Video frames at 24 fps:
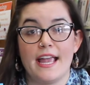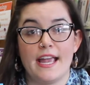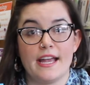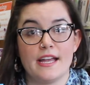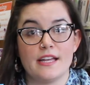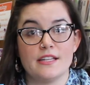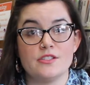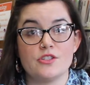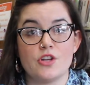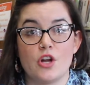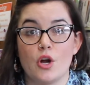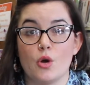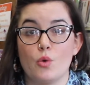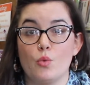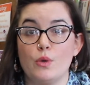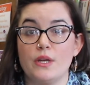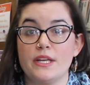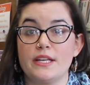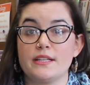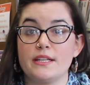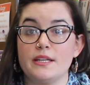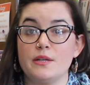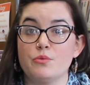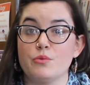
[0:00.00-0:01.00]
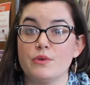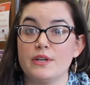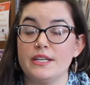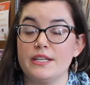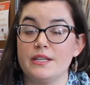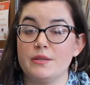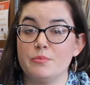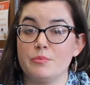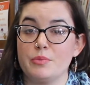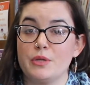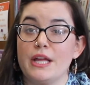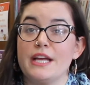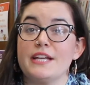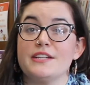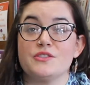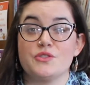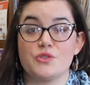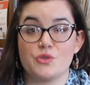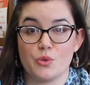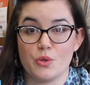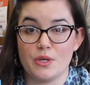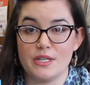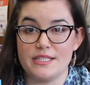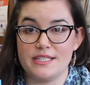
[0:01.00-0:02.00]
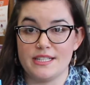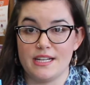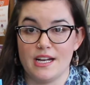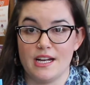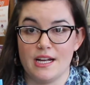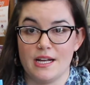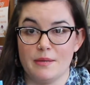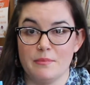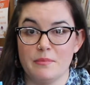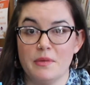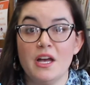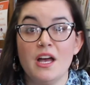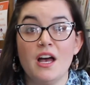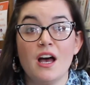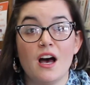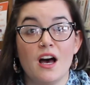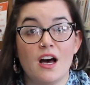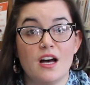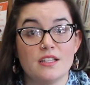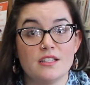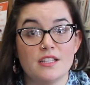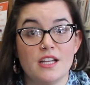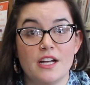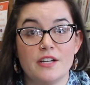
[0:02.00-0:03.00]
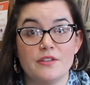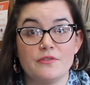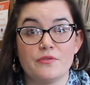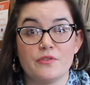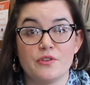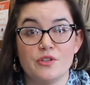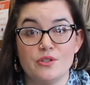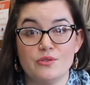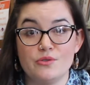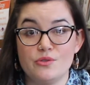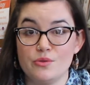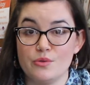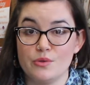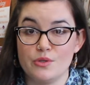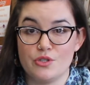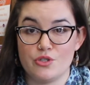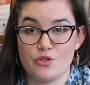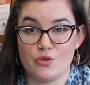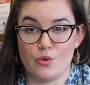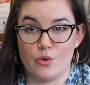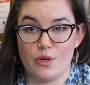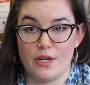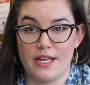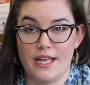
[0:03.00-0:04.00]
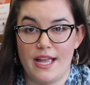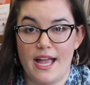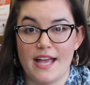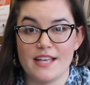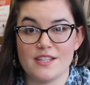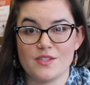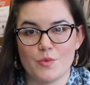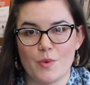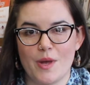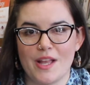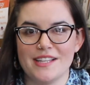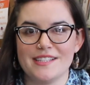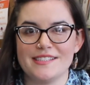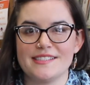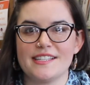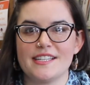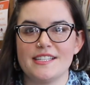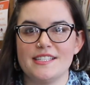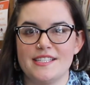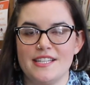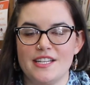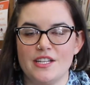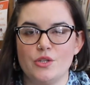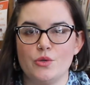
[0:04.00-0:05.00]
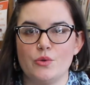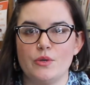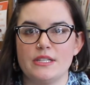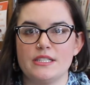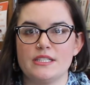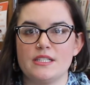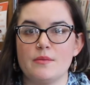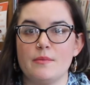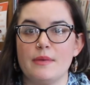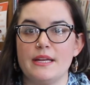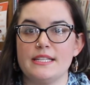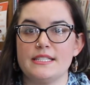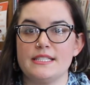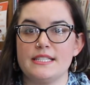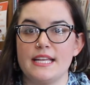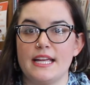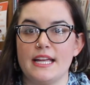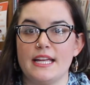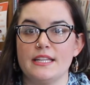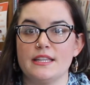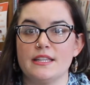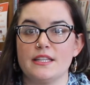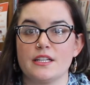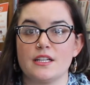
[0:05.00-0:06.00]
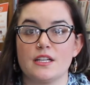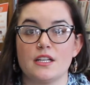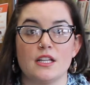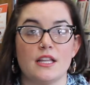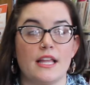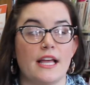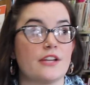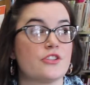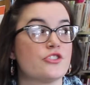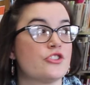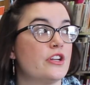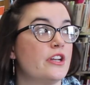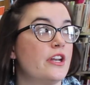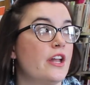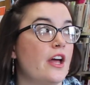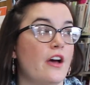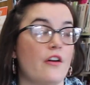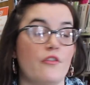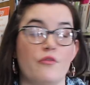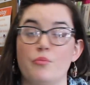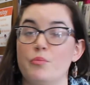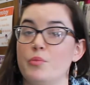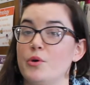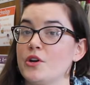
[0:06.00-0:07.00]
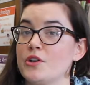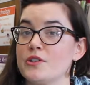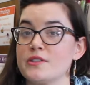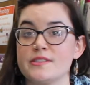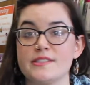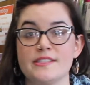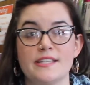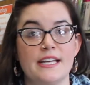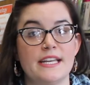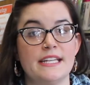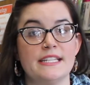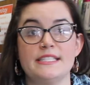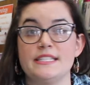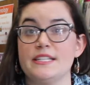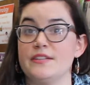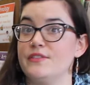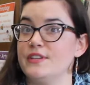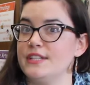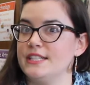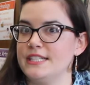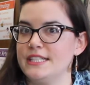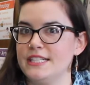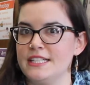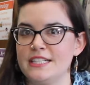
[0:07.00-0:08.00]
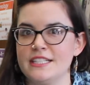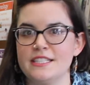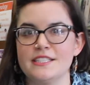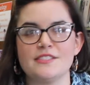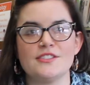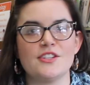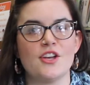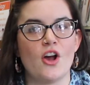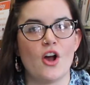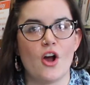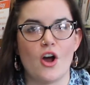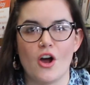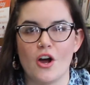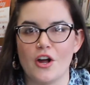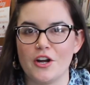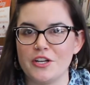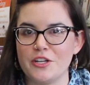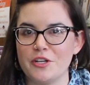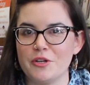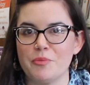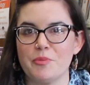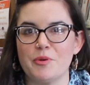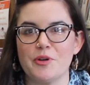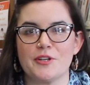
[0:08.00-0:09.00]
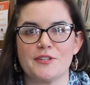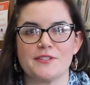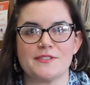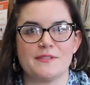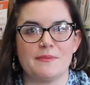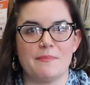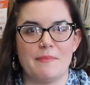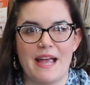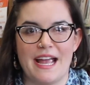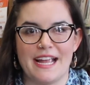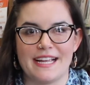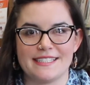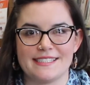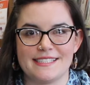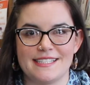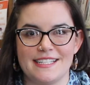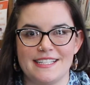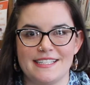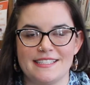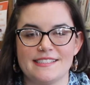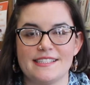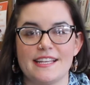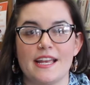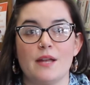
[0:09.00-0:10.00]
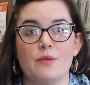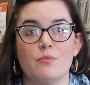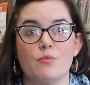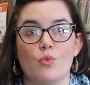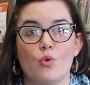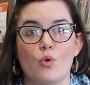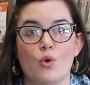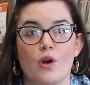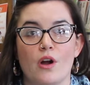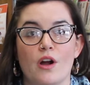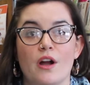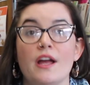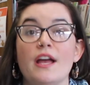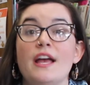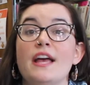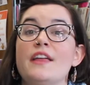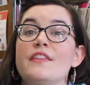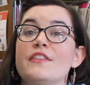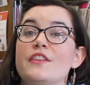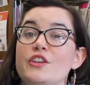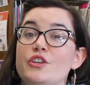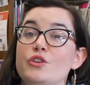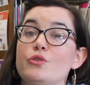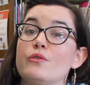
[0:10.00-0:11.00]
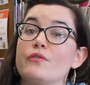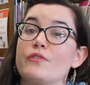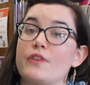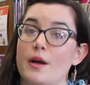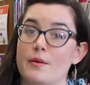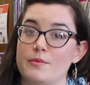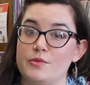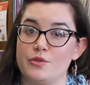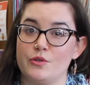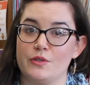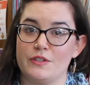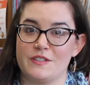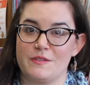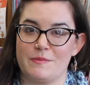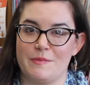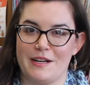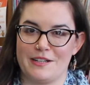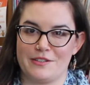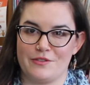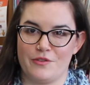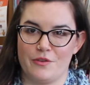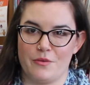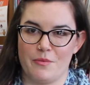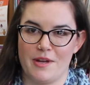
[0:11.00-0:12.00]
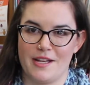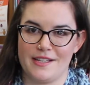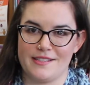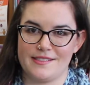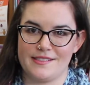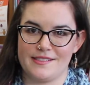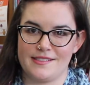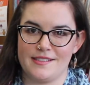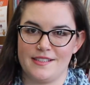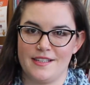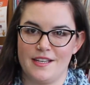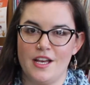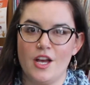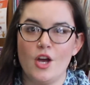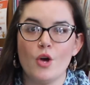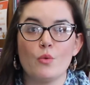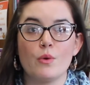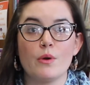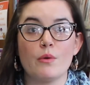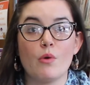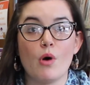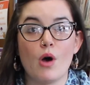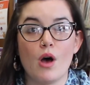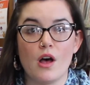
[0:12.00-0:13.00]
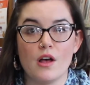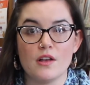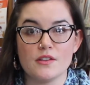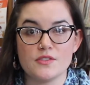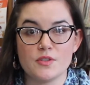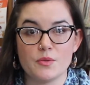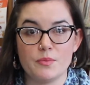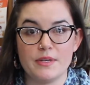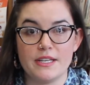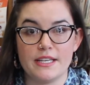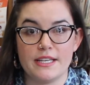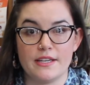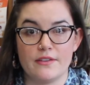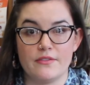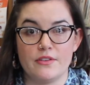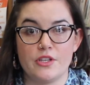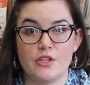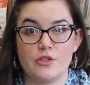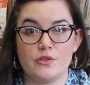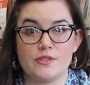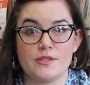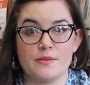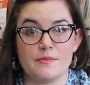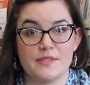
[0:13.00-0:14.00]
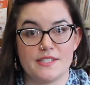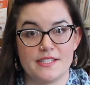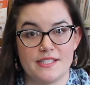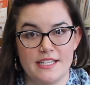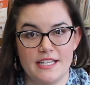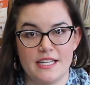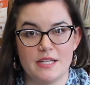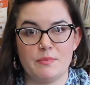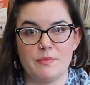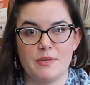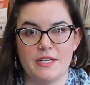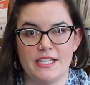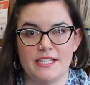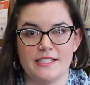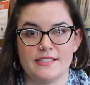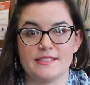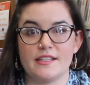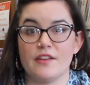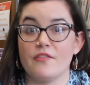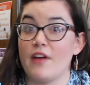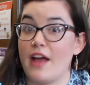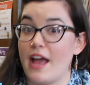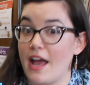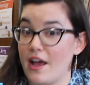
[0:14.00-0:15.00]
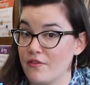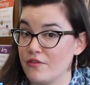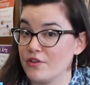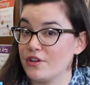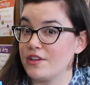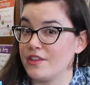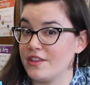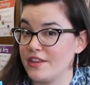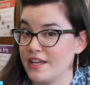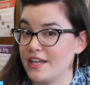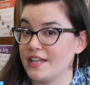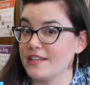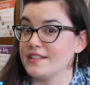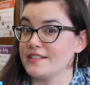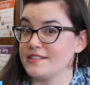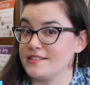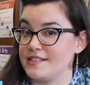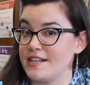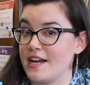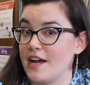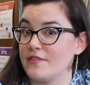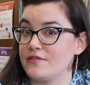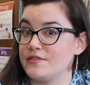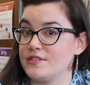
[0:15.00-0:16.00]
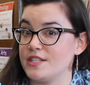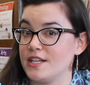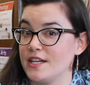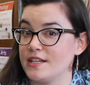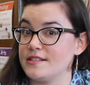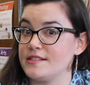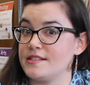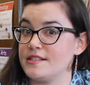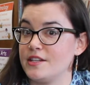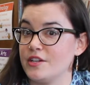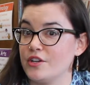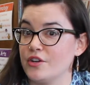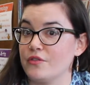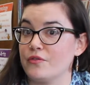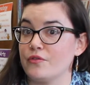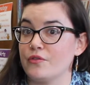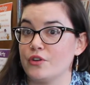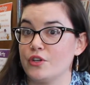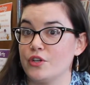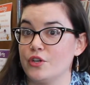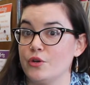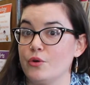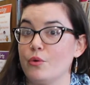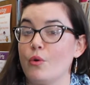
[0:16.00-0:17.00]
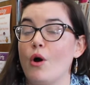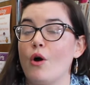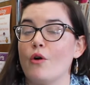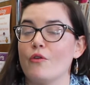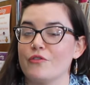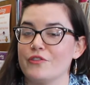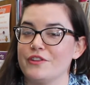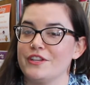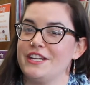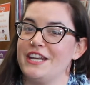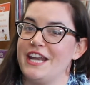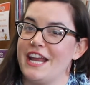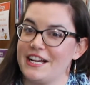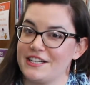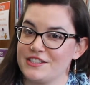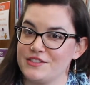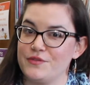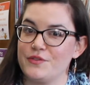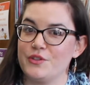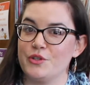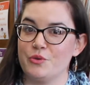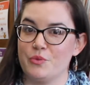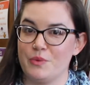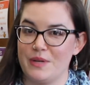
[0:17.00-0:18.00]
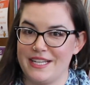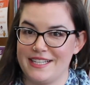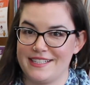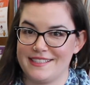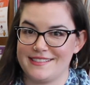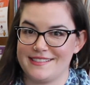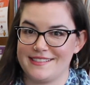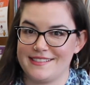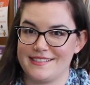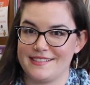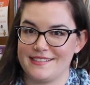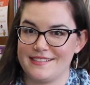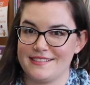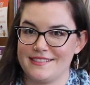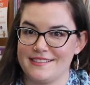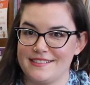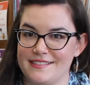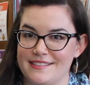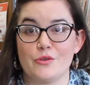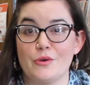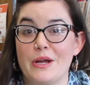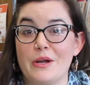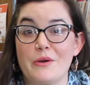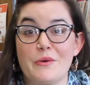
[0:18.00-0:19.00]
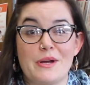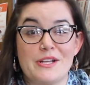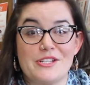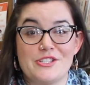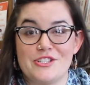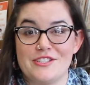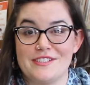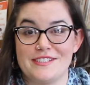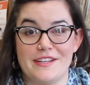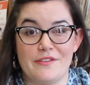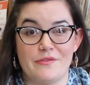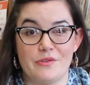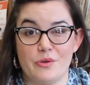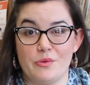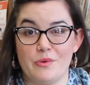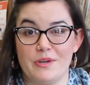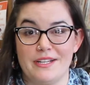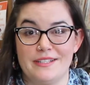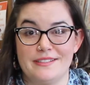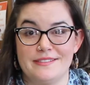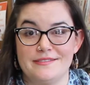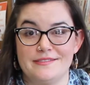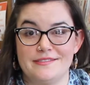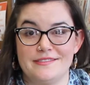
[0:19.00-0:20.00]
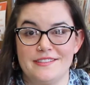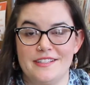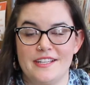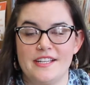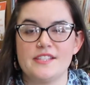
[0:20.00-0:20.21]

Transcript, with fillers: and our weekly read and play story time online for you to enjoy, as well as continuing to maintain the collection of books, DVDs, audiobooks, magazines, and more that you have come to expect from us. We will also be giving you some sneak peeks of everything the staff does here for you over the next few weeks. Great questions, everyone!